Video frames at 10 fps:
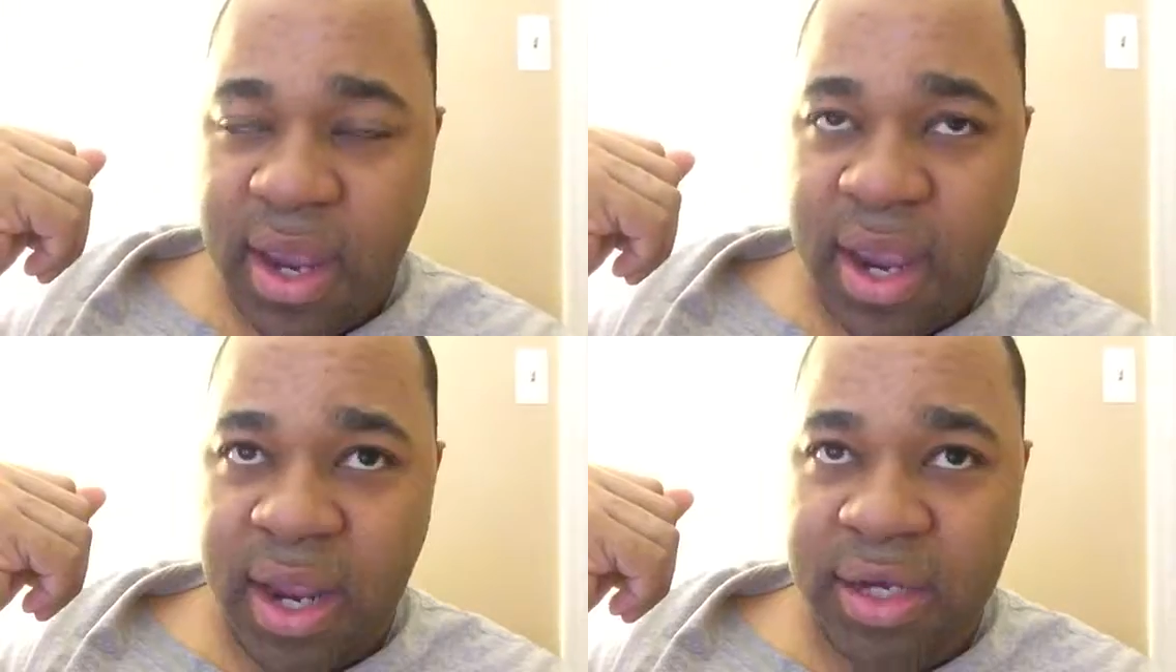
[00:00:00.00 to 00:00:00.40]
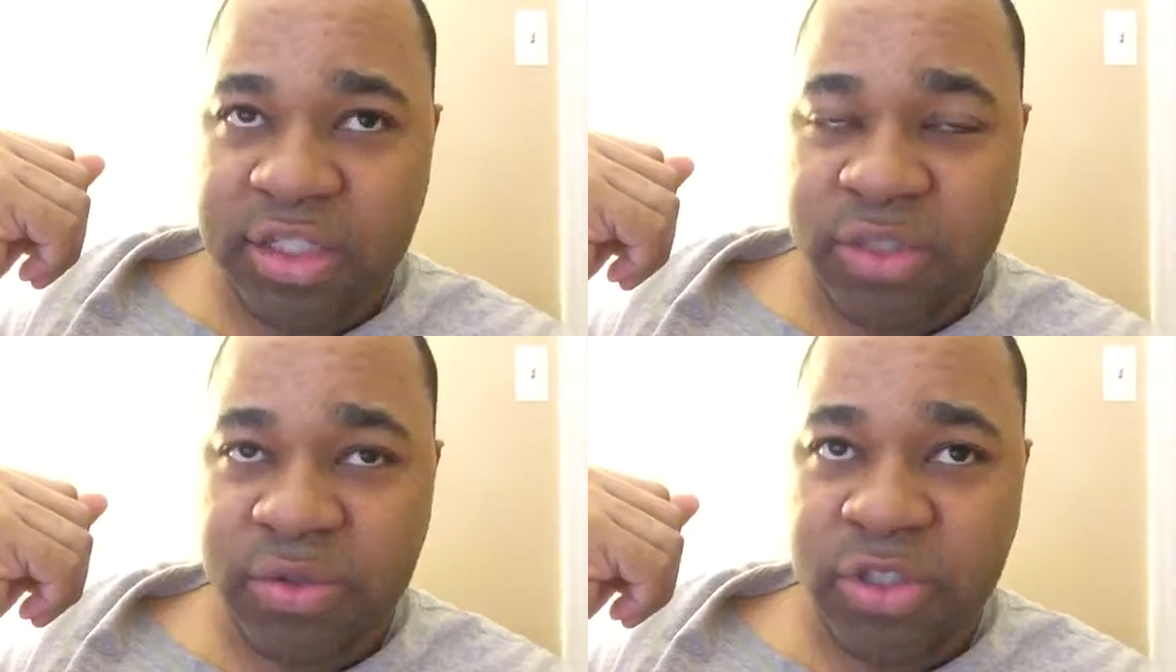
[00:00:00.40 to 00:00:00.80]
And
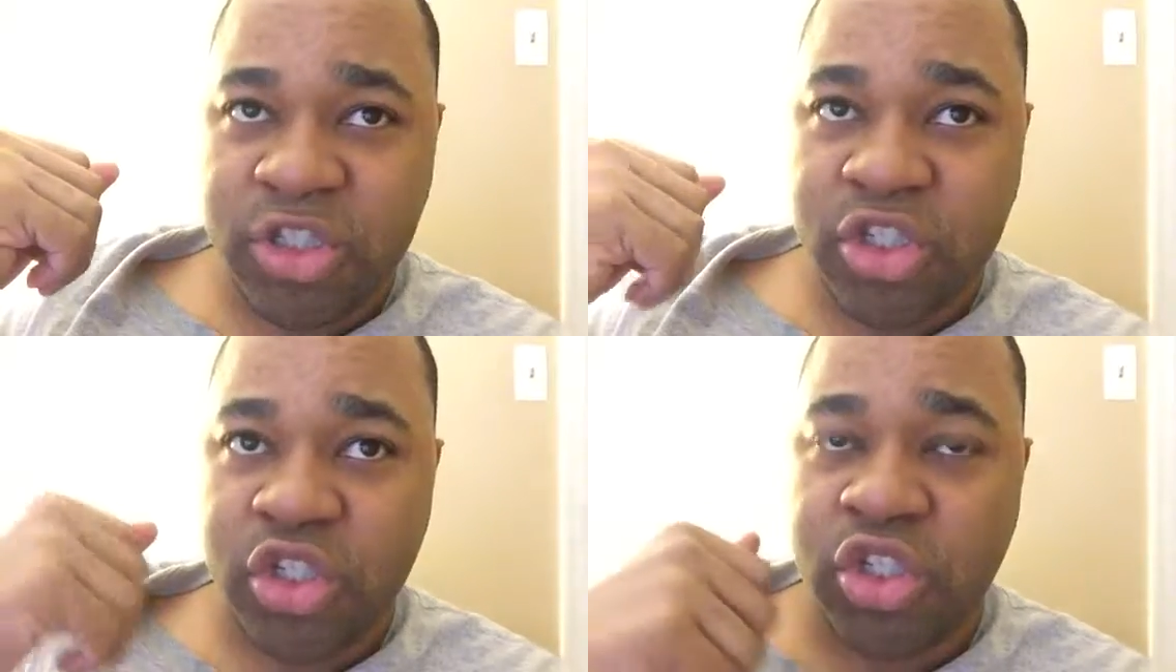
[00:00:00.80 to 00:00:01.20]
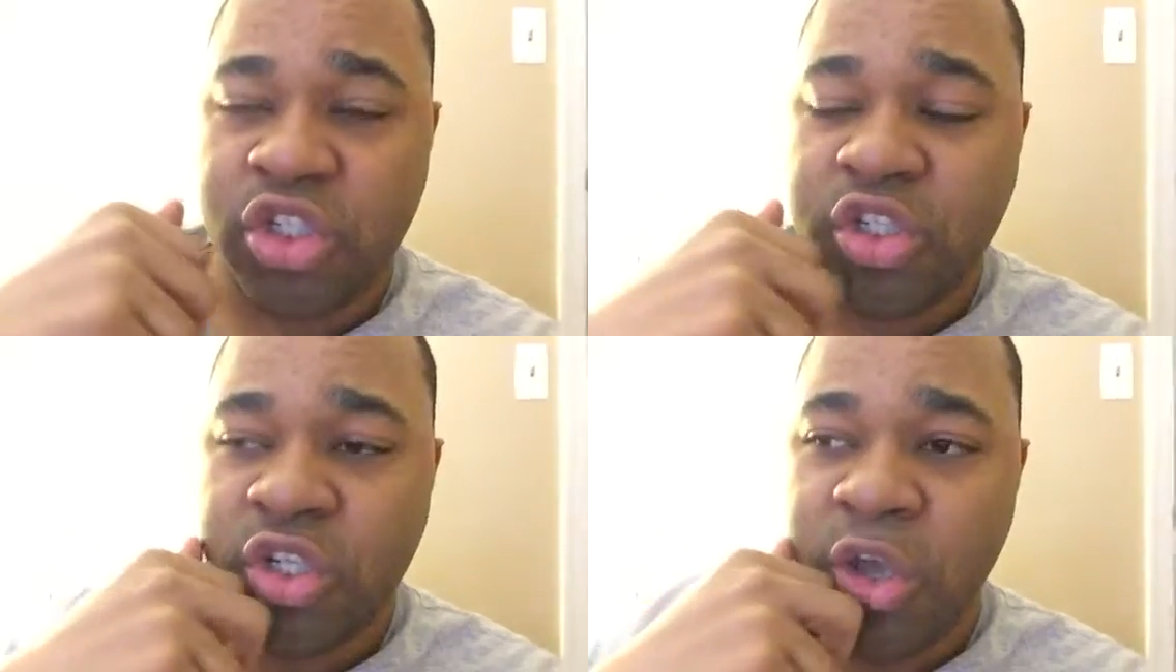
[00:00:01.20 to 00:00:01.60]

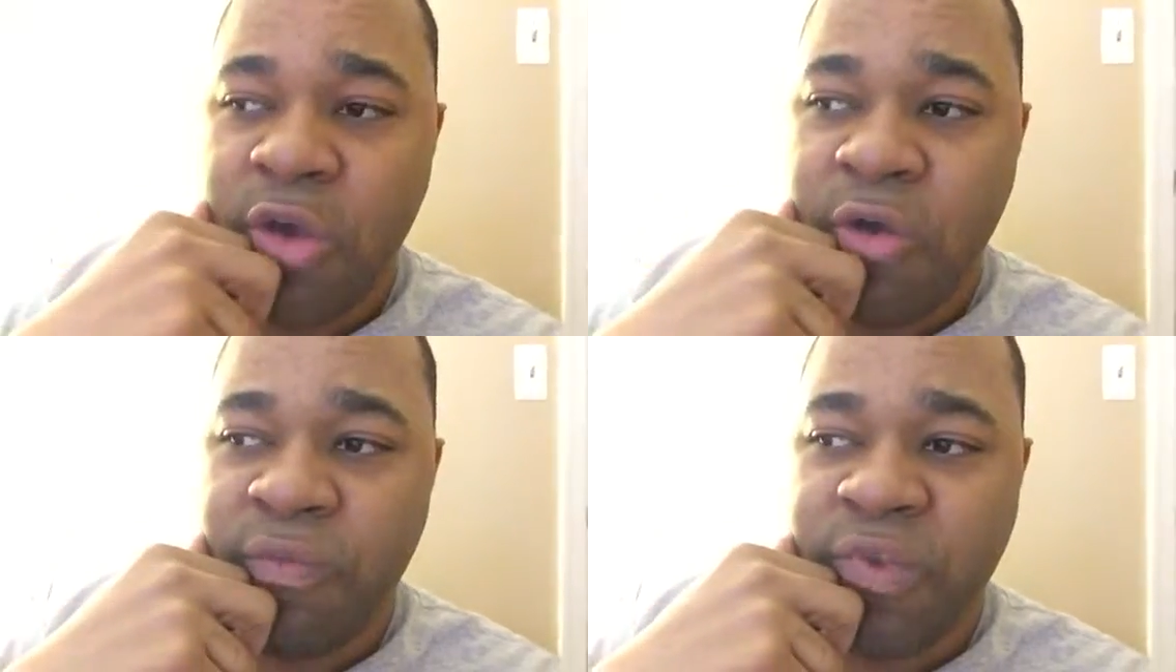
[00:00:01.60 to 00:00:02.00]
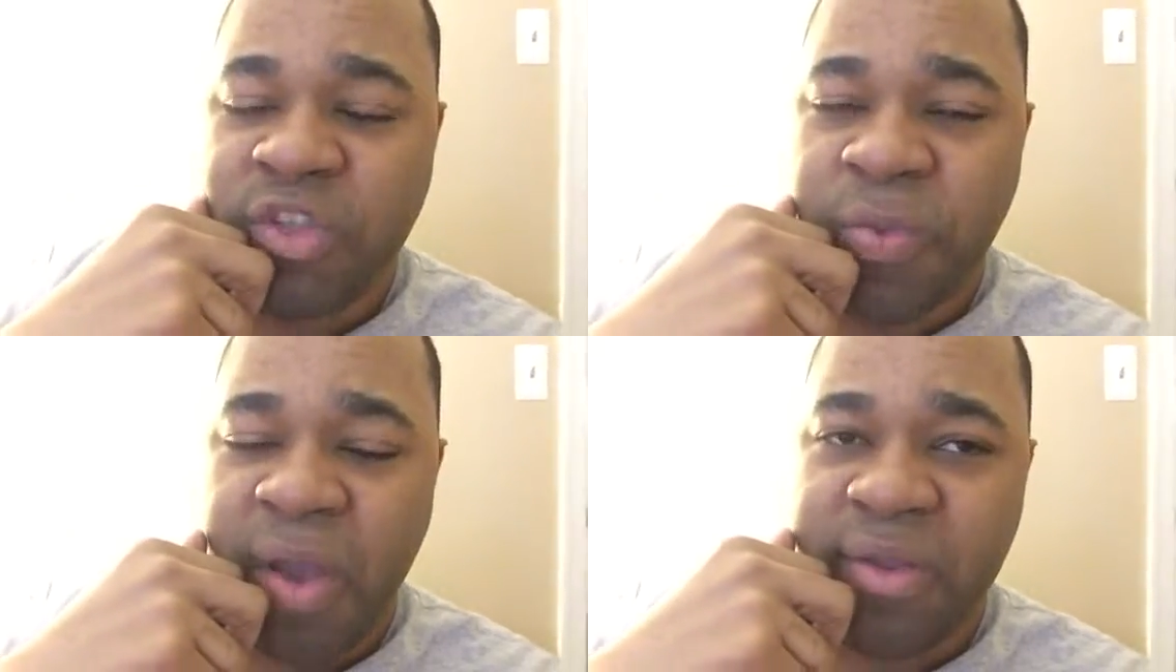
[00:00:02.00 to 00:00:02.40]
so this
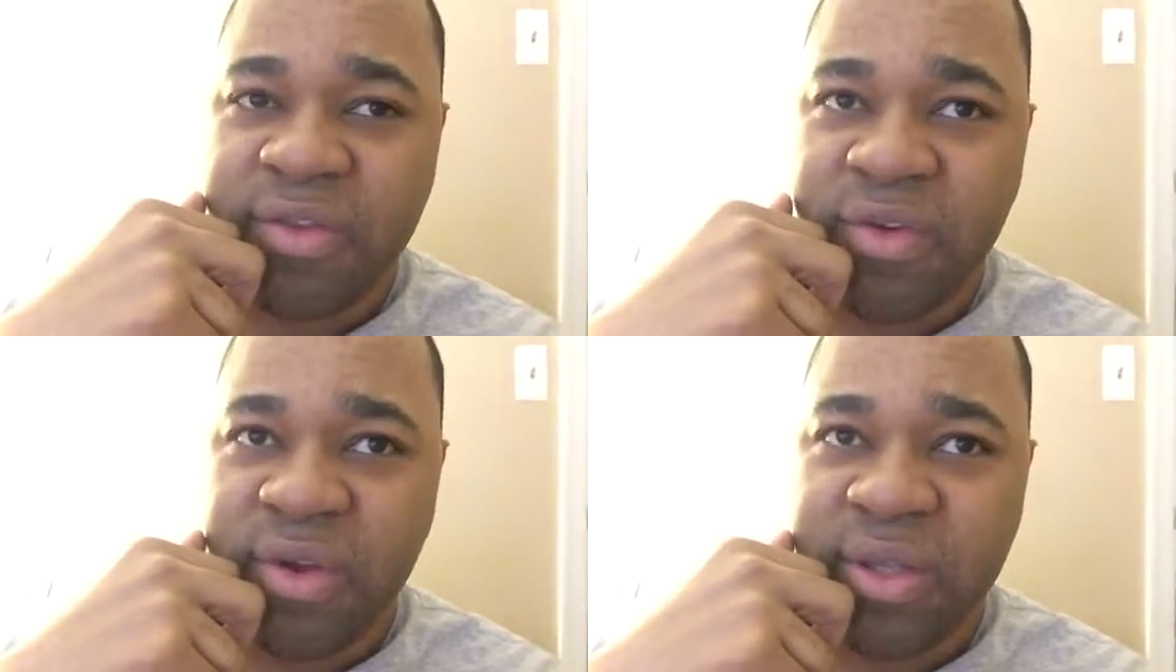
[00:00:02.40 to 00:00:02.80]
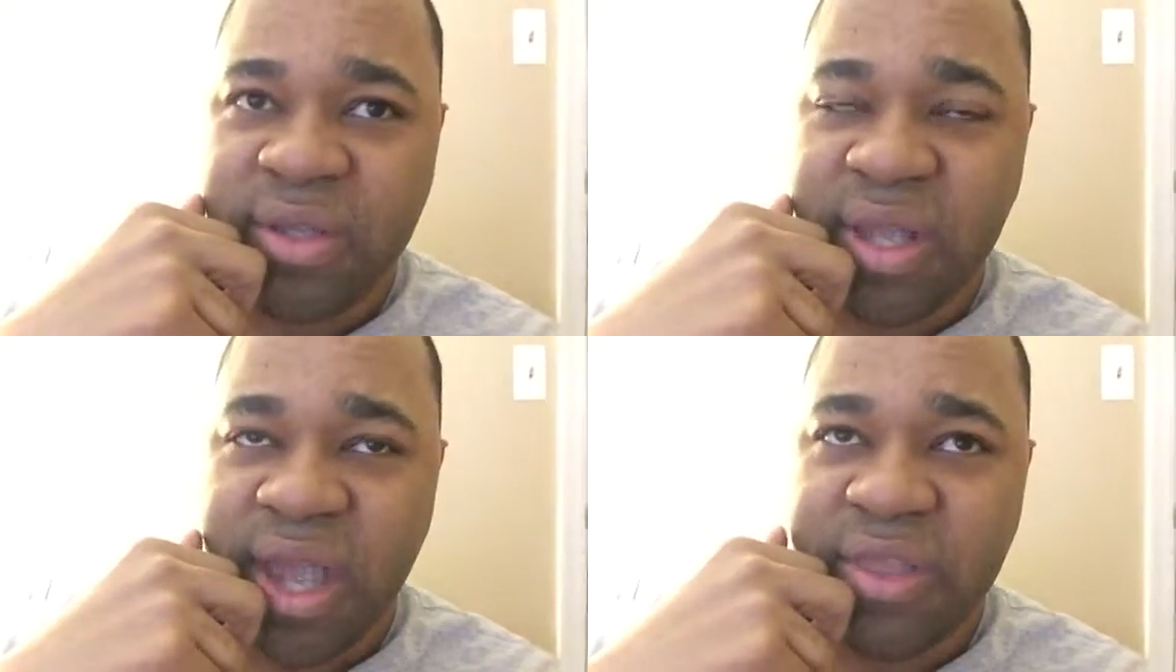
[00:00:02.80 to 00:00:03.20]
is probably
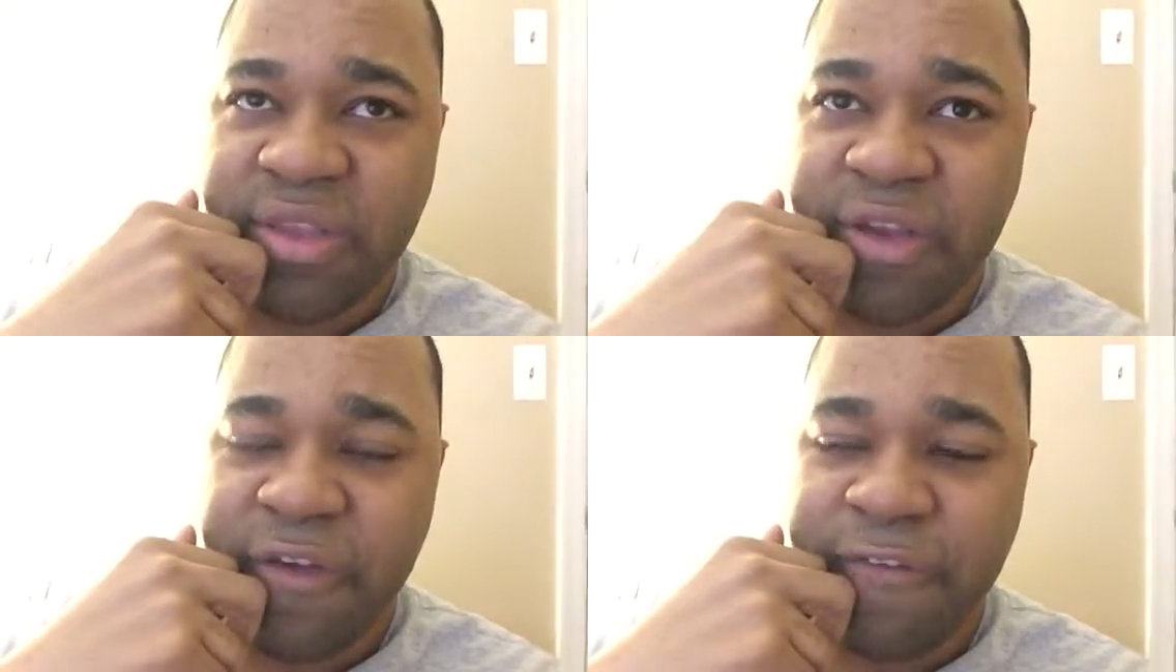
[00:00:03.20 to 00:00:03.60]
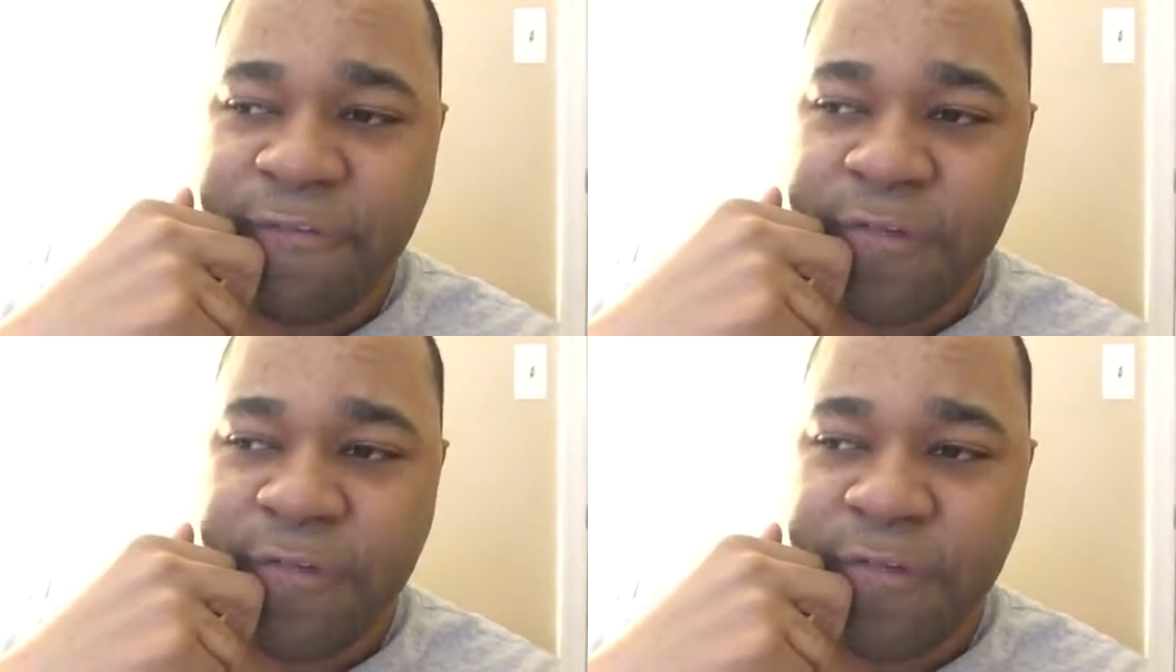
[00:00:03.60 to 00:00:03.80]
during either your